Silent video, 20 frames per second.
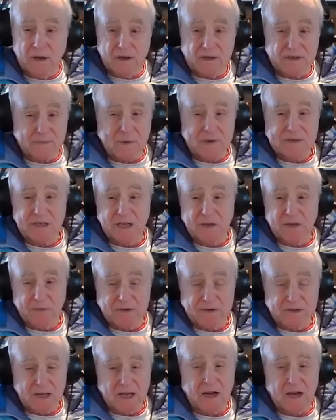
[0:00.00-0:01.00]
especially if
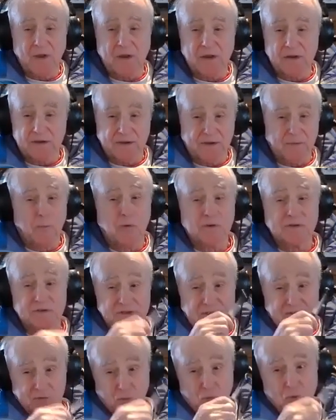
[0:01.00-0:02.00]
this kind of thing, it wasn't
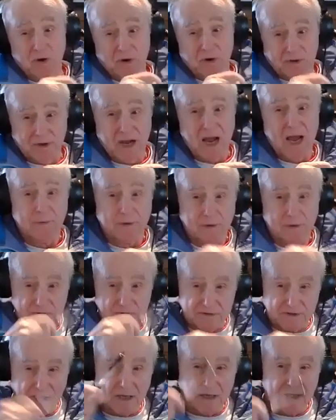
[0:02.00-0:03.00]
just one time, it
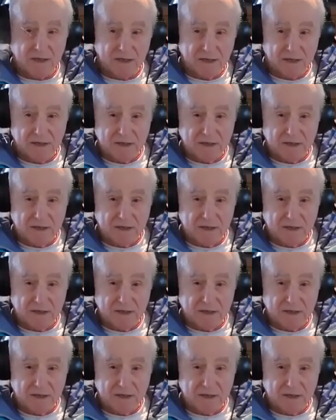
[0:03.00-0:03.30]
was a